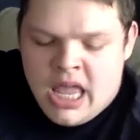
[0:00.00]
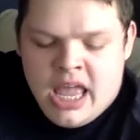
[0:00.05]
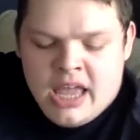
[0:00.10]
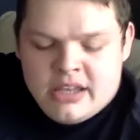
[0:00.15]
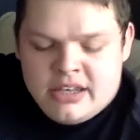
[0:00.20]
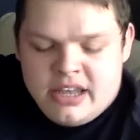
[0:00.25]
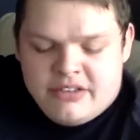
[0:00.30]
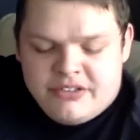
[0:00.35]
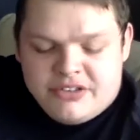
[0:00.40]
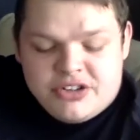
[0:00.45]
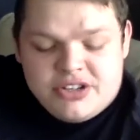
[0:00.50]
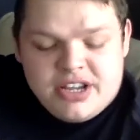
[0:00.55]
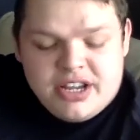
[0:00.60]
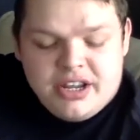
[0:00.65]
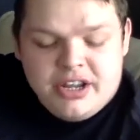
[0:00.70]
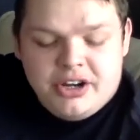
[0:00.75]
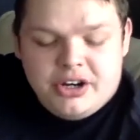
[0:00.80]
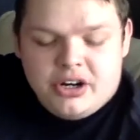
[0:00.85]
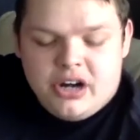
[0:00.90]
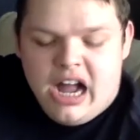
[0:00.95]
Never taking
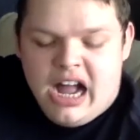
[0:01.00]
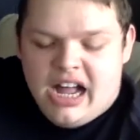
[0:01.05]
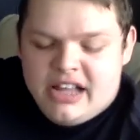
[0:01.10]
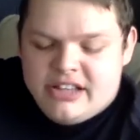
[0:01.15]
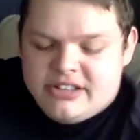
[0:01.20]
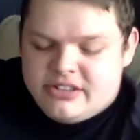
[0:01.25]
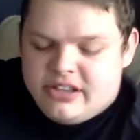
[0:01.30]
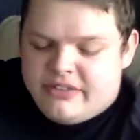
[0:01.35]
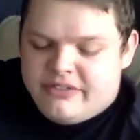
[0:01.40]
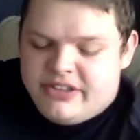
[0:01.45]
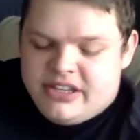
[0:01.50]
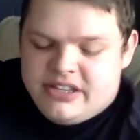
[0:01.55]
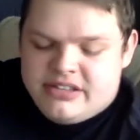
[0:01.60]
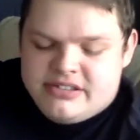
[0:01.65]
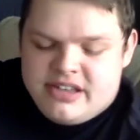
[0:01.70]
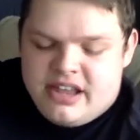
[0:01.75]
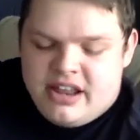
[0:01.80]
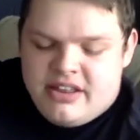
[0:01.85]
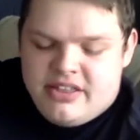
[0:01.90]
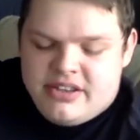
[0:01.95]
her eyes off the
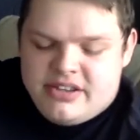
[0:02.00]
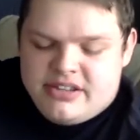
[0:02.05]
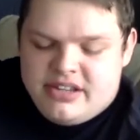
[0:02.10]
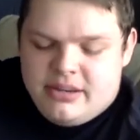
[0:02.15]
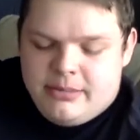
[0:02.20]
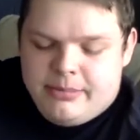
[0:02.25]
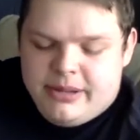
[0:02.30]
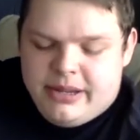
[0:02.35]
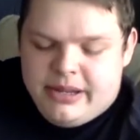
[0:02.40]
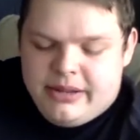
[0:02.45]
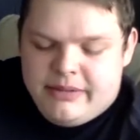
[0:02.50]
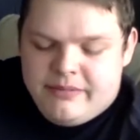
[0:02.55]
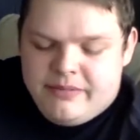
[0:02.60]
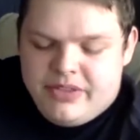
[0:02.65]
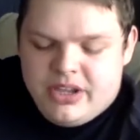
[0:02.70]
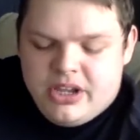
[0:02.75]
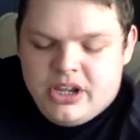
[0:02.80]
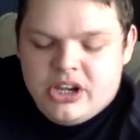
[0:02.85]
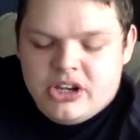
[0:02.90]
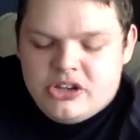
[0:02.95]
inside of the teepee,
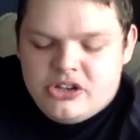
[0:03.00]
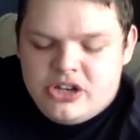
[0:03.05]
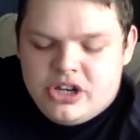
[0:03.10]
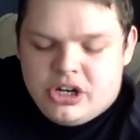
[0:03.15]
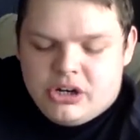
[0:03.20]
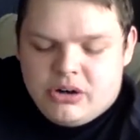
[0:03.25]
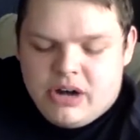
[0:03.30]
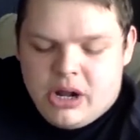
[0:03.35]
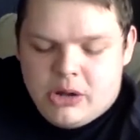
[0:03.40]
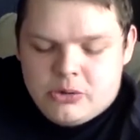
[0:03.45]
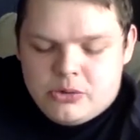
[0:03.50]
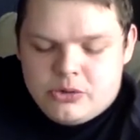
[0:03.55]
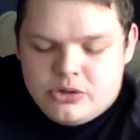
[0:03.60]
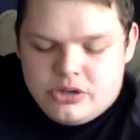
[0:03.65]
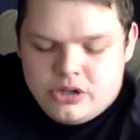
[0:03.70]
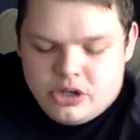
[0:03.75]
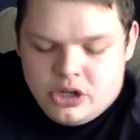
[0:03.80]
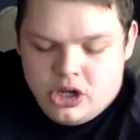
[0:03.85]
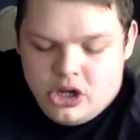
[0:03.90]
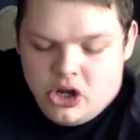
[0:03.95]
she crouched.
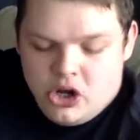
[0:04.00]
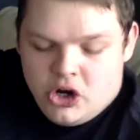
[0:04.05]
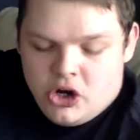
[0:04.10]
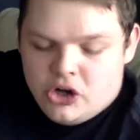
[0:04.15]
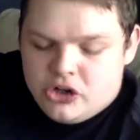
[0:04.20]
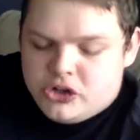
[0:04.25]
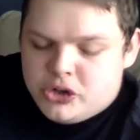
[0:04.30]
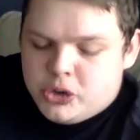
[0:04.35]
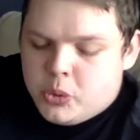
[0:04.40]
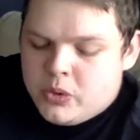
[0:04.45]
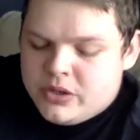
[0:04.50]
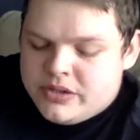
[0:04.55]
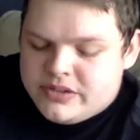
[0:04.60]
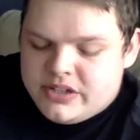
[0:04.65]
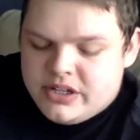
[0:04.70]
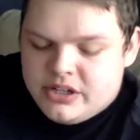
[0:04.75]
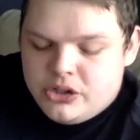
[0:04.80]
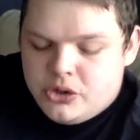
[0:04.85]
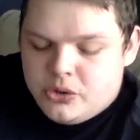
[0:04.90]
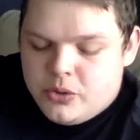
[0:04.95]
Her
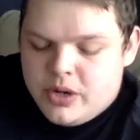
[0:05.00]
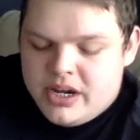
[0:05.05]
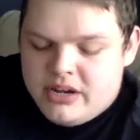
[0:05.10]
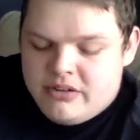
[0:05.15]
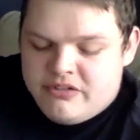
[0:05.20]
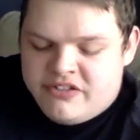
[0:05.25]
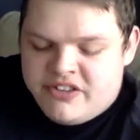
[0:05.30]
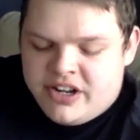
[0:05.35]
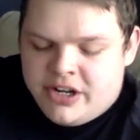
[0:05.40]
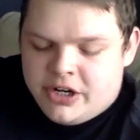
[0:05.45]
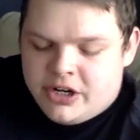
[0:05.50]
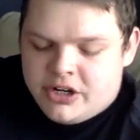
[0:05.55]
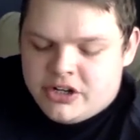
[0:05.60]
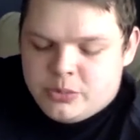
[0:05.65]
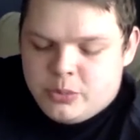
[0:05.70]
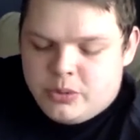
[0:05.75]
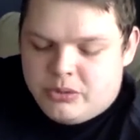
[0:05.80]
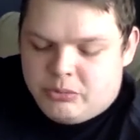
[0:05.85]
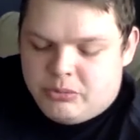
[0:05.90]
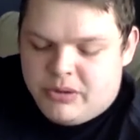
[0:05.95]
twisted green fingers
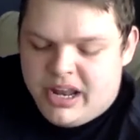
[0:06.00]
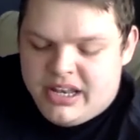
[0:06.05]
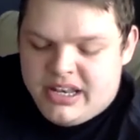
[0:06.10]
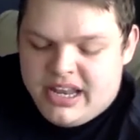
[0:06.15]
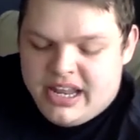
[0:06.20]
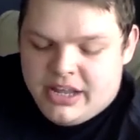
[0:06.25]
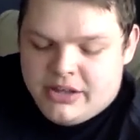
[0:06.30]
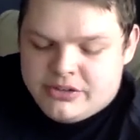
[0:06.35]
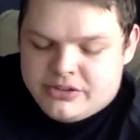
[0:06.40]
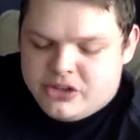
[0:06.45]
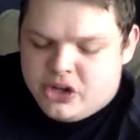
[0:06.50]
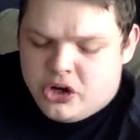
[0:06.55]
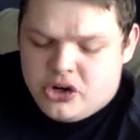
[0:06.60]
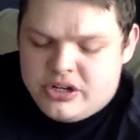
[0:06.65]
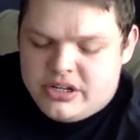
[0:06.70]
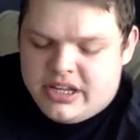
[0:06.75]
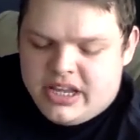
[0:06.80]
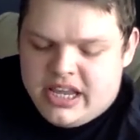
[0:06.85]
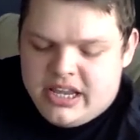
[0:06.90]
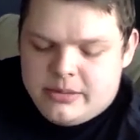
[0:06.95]
with red nails couldn't
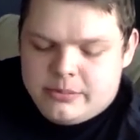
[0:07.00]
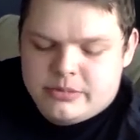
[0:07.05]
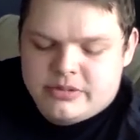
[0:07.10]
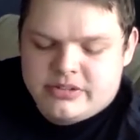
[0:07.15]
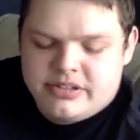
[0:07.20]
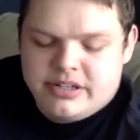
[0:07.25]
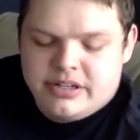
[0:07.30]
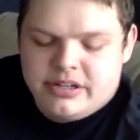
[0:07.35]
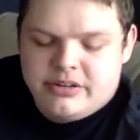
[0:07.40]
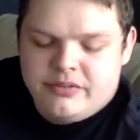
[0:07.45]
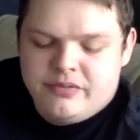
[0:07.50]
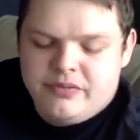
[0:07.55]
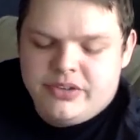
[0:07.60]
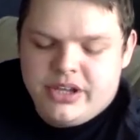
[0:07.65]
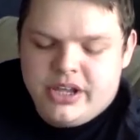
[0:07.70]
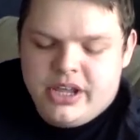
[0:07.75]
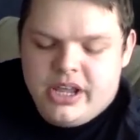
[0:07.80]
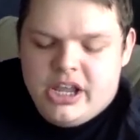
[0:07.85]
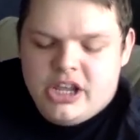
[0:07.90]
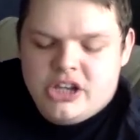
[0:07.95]
keep still.
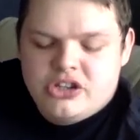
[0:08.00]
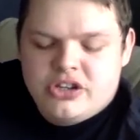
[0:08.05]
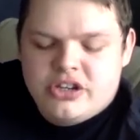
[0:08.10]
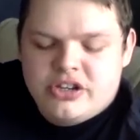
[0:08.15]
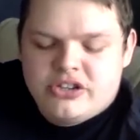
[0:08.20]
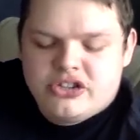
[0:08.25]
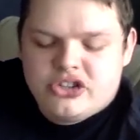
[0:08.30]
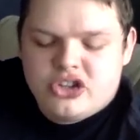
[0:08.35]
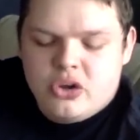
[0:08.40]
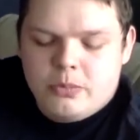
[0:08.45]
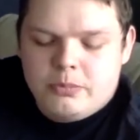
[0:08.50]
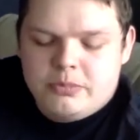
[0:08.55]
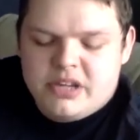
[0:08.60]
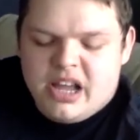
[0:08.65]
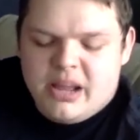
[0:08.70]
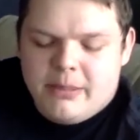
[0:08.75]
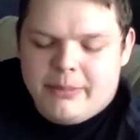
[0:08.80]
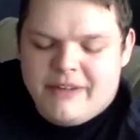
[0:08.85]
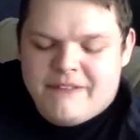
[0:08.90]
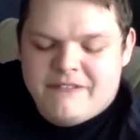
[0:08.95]
She scooped
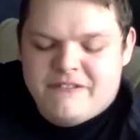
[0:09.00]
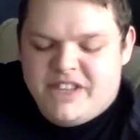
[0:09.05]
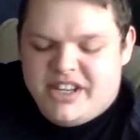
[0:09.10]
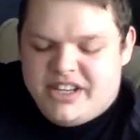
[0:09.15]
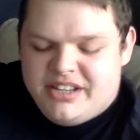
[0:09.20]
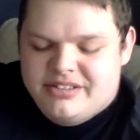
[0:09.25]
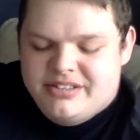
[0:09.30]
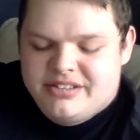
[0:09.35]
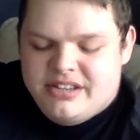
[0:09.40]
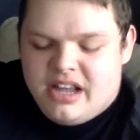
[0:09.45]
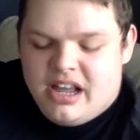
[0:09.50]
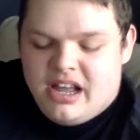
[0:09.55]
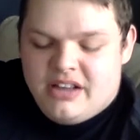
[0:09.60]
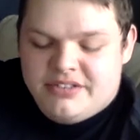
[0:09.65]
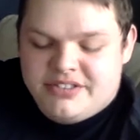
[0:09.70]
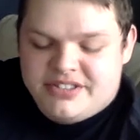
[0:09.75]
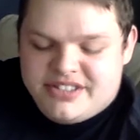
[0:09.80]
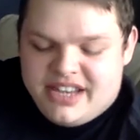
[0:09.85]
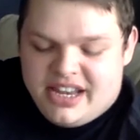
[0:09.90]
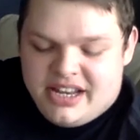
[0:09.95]
up a fist of
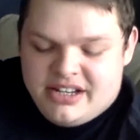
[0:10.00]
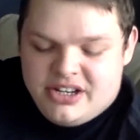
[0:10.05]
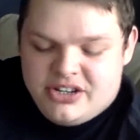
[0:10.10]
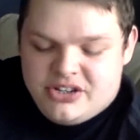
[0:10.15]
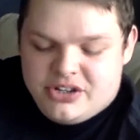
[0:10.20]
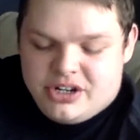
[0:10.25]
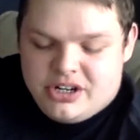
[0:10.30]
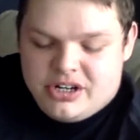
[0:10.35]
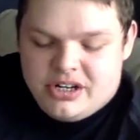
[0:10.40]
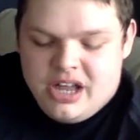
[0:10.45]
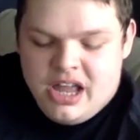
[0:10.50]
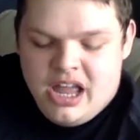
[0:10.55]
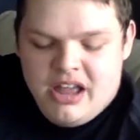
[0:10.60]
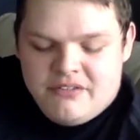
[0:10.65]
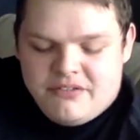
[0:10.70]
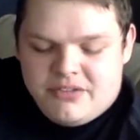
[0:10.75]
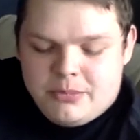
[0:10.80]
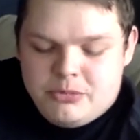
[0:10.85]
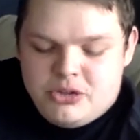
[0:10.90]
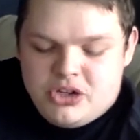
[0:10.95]
sandy dirt
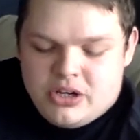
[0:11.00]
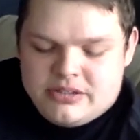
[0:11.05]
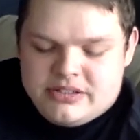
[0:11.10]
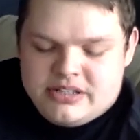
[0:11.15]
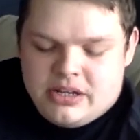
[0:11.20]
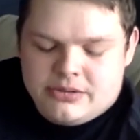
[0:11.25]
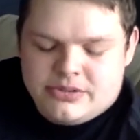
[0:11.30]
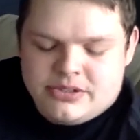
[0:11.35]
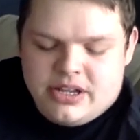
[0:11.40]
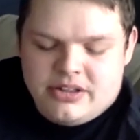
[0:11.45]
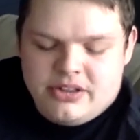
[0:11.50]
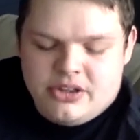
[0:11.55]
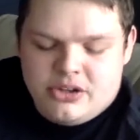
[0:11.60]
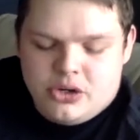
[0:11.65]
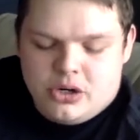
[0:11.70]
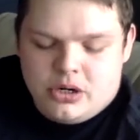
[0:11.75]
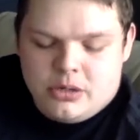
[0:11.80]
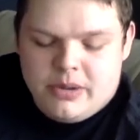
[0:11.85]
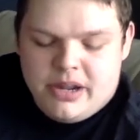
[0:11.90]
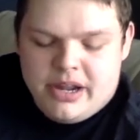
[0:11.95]
from just outside the
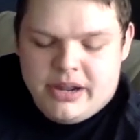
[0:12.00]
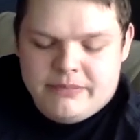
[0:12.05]
doorway.